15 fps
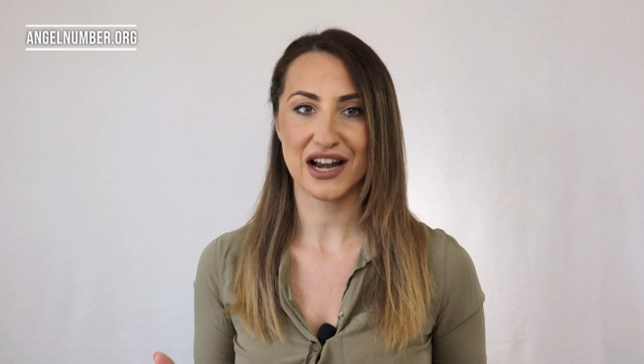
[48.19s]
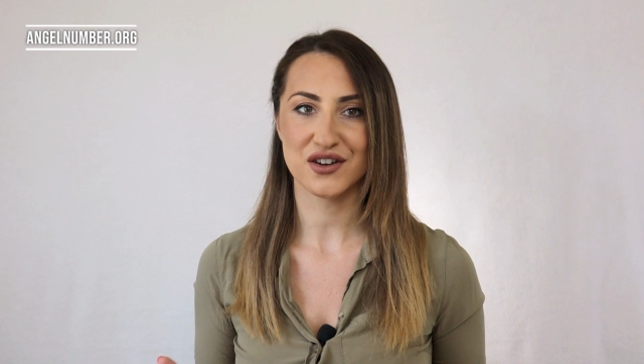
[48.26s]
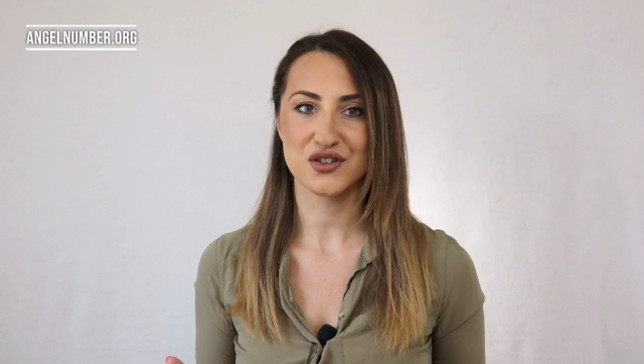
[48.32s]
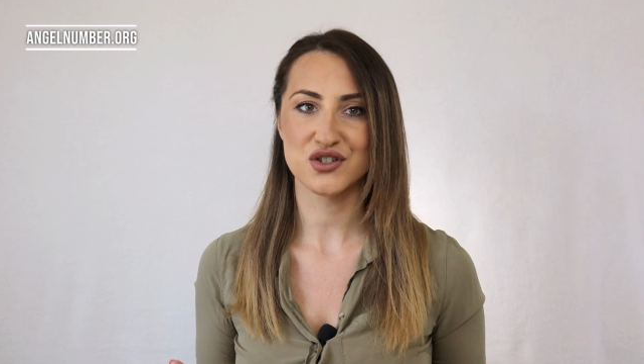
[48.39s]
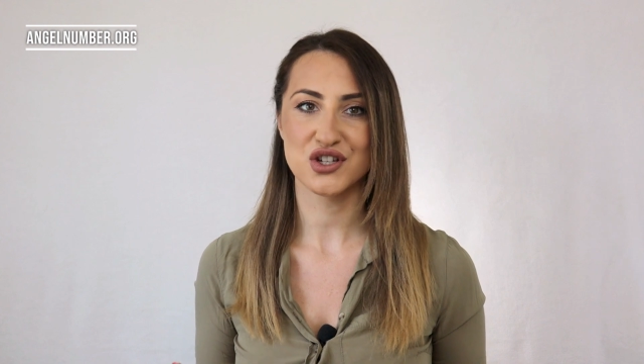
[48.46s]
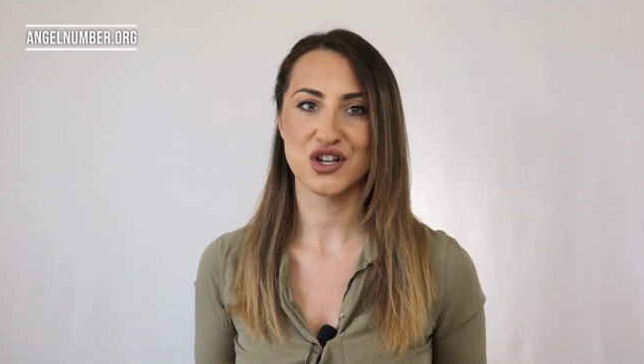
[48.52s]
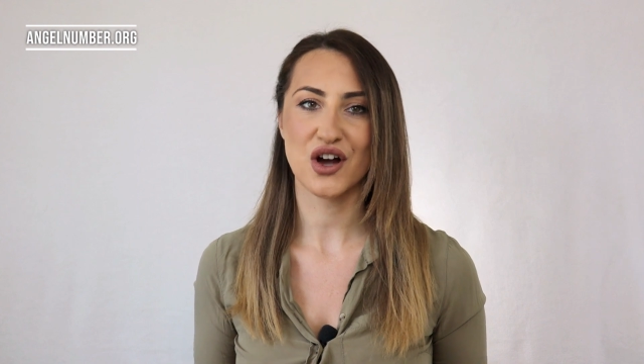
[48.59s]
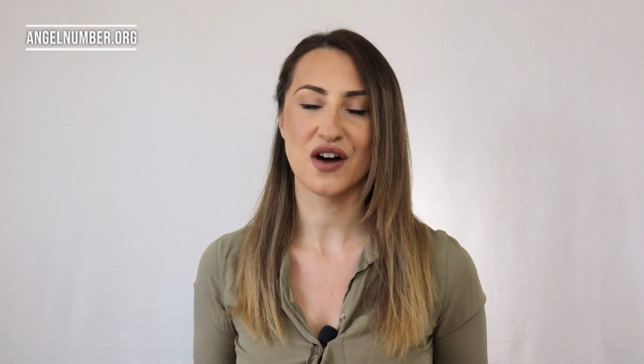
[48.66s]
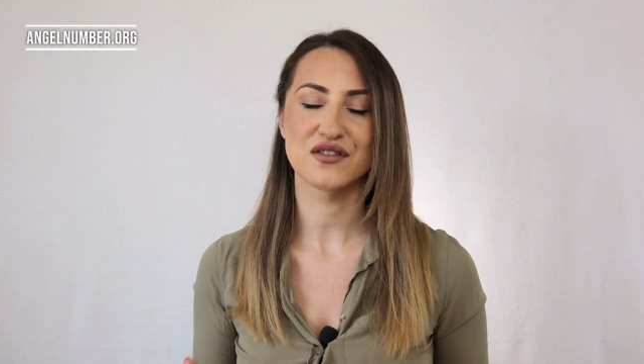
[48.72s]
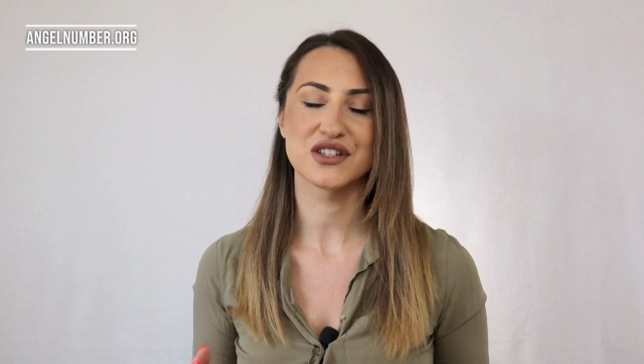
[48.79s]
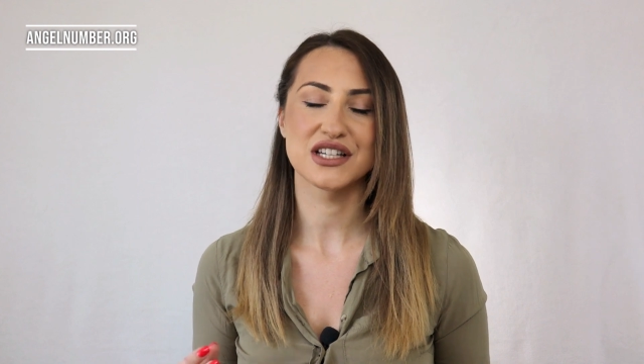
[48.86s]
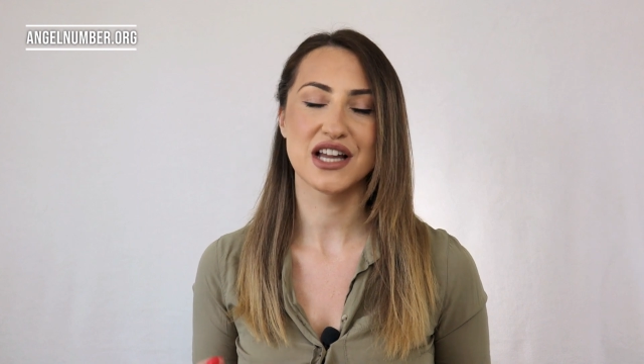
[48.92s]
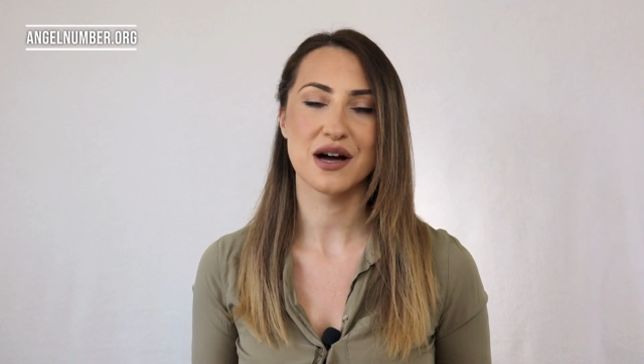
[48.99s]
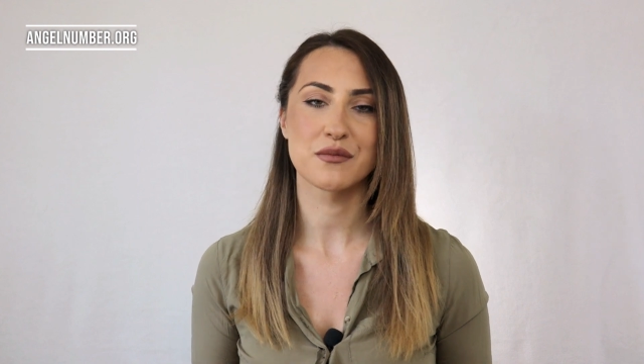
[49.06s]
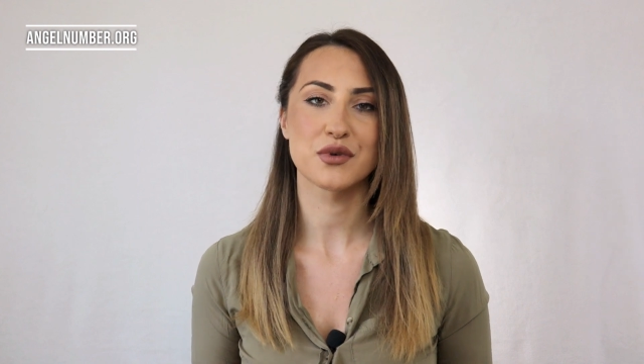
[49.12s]
energy of
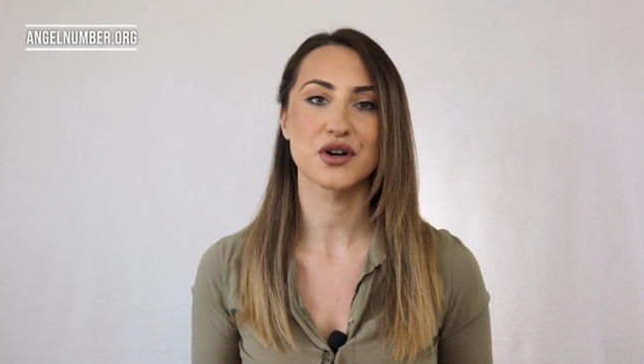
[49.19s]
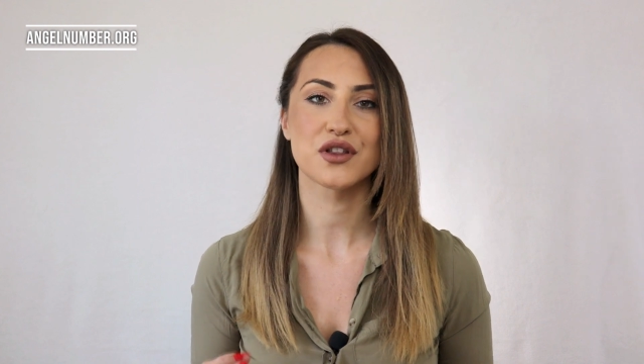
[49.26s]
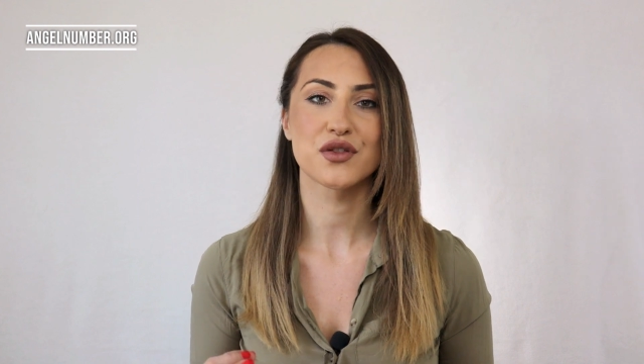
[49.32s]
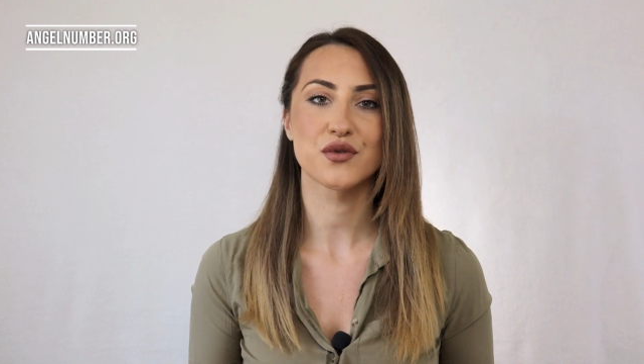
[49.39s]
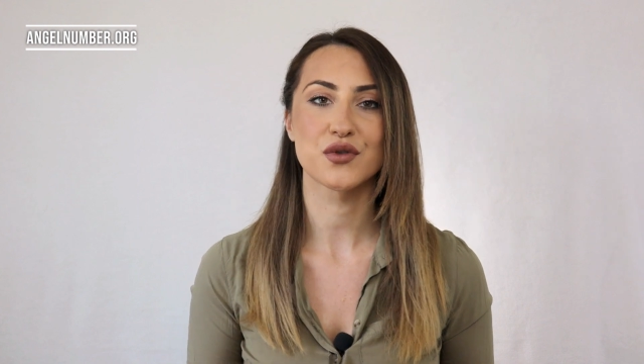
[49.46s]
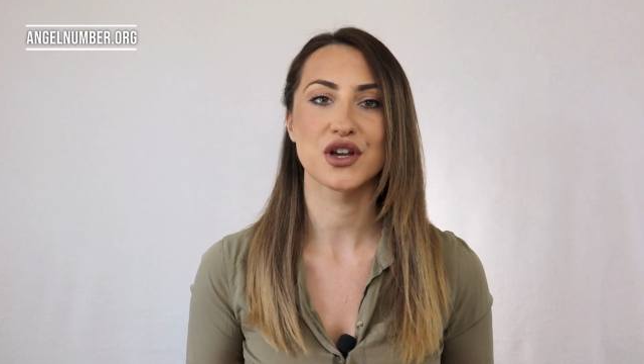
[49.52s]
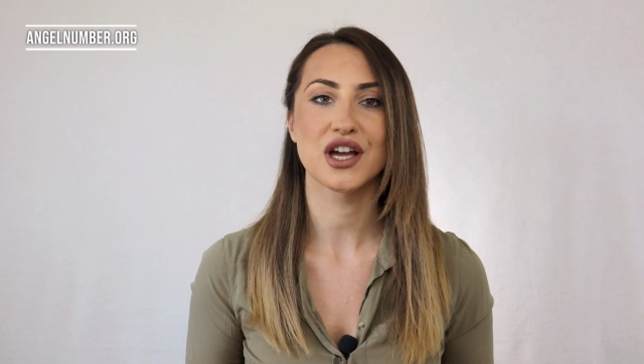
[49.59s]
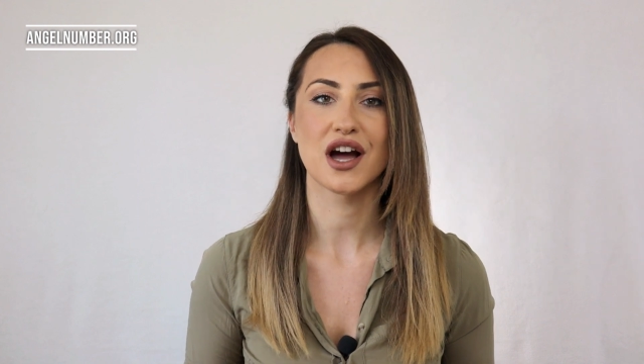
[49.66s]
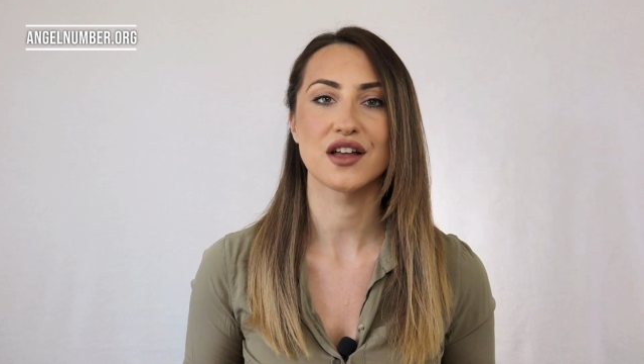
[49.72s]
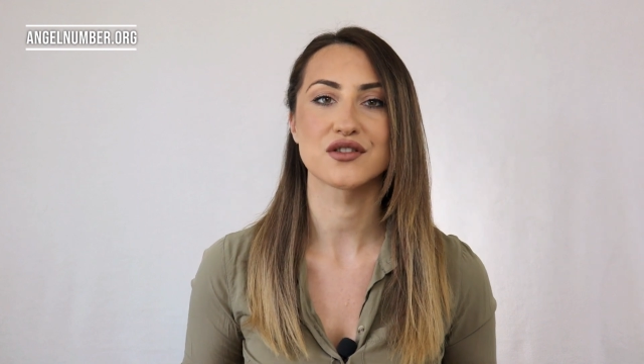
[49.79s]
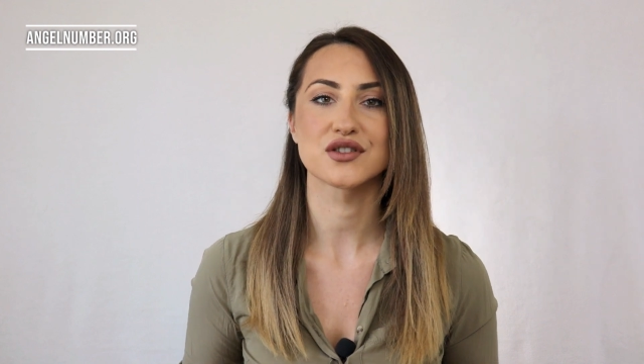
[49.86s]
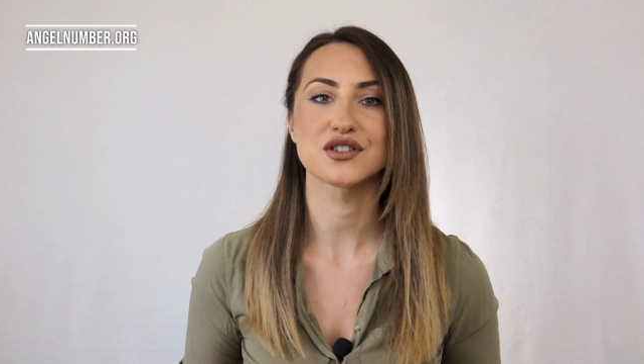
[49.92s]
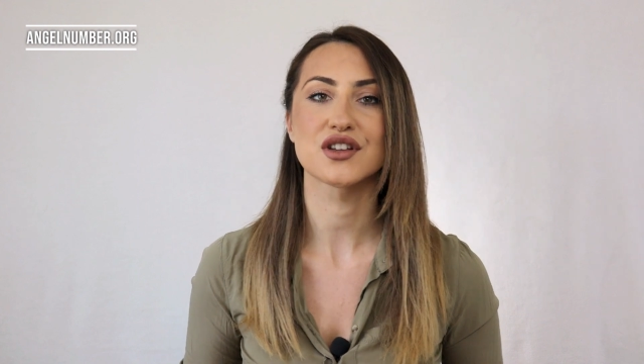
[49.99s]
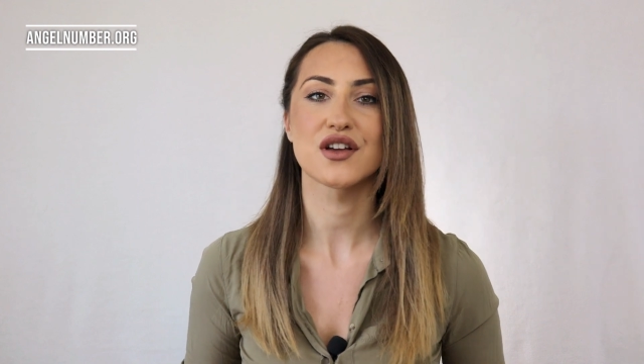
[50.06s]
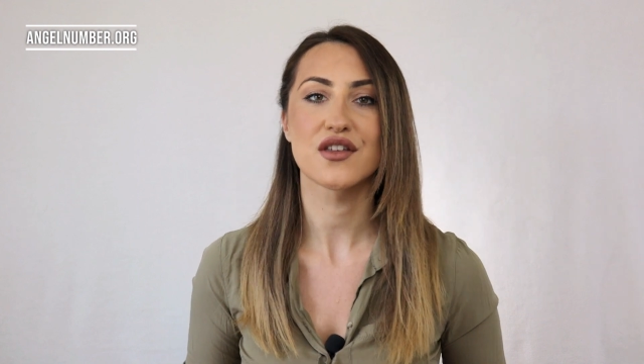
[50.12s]
the number
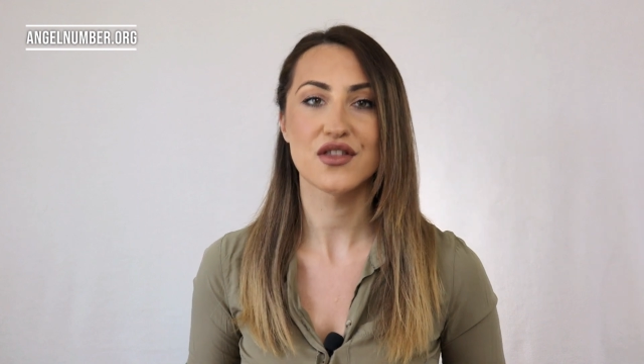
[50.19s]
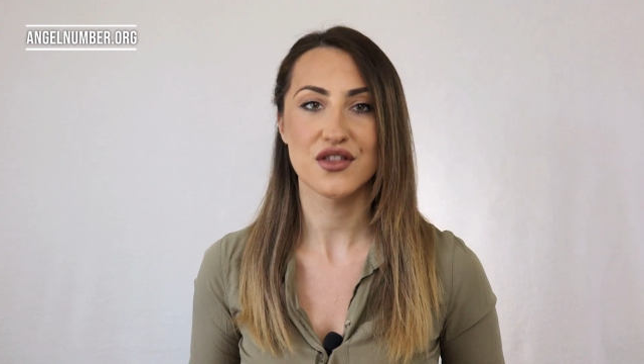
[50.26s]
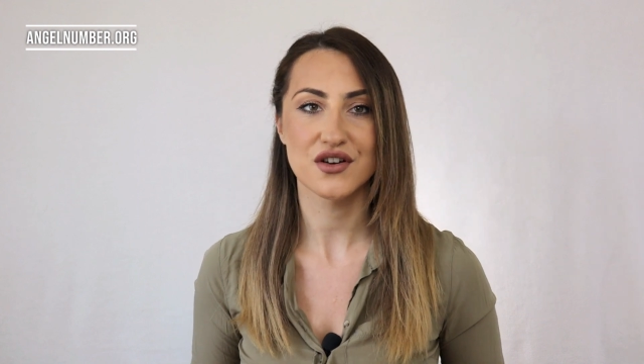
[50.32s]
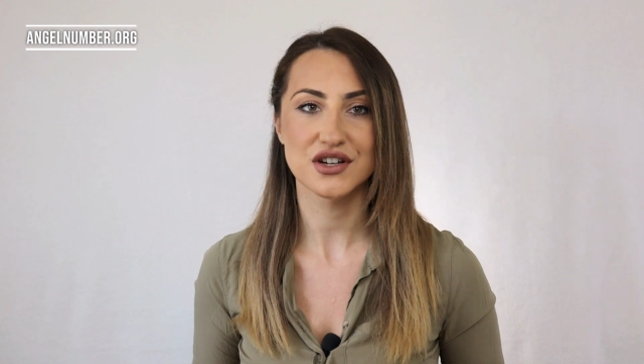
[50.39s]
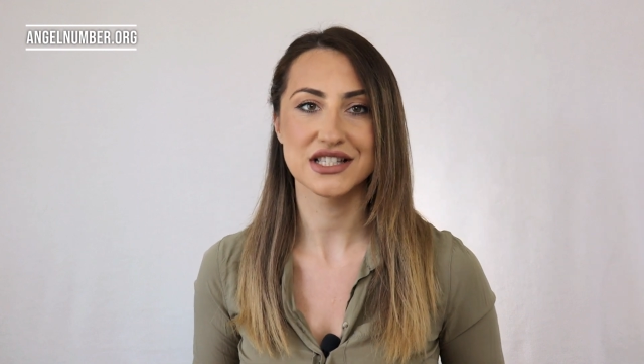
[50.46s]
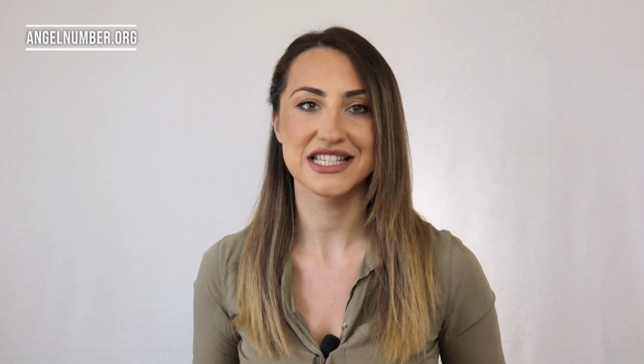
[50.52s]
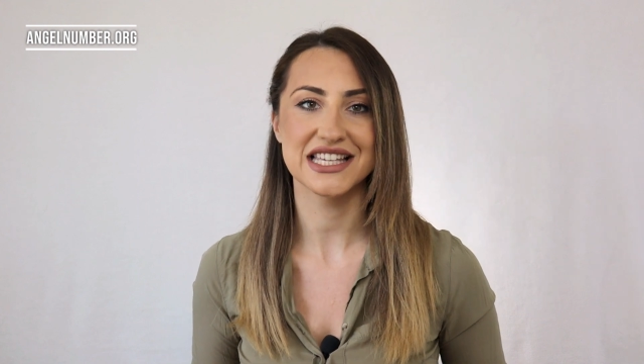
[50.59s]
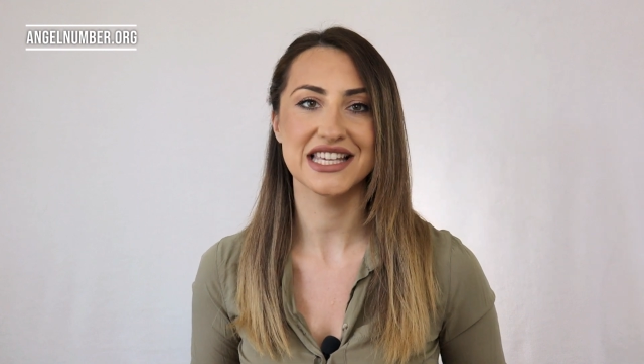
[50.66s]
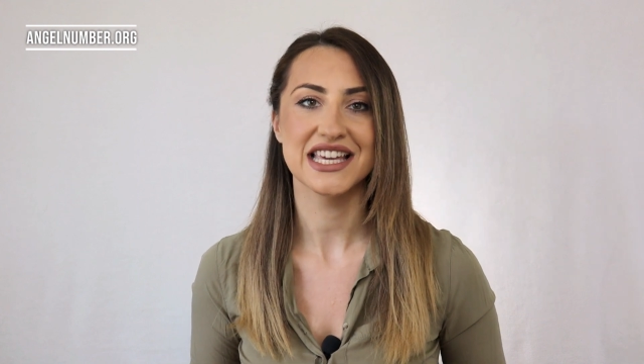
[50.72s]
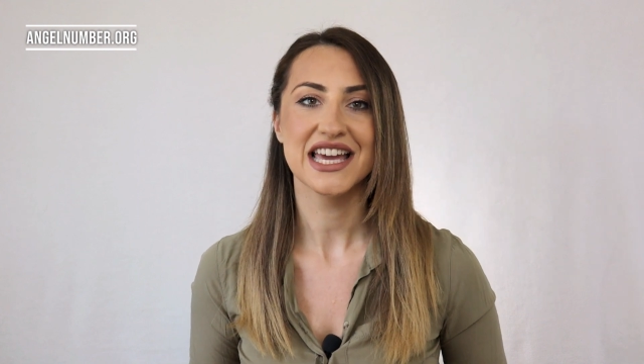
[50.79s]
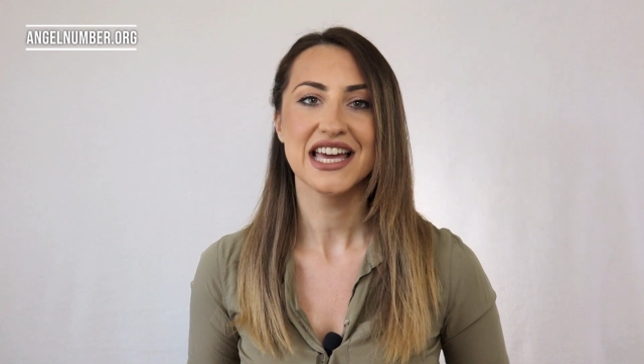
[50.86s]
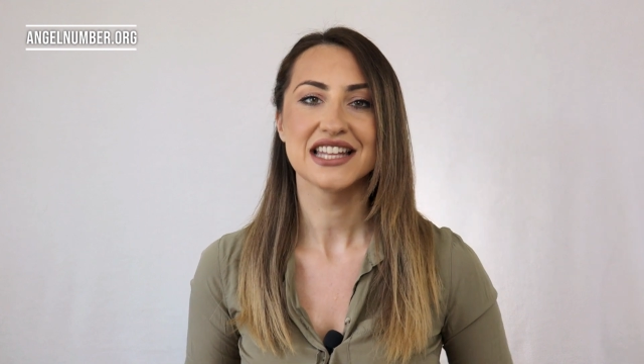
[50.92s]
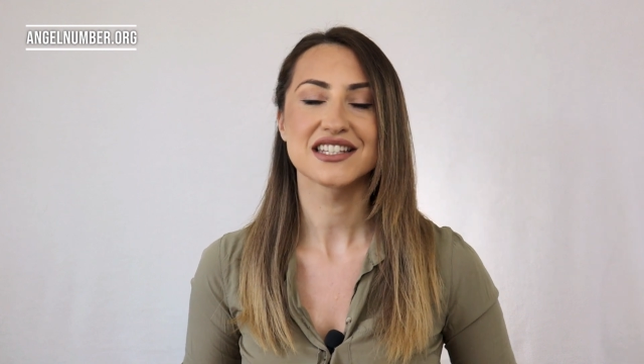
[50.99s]
330.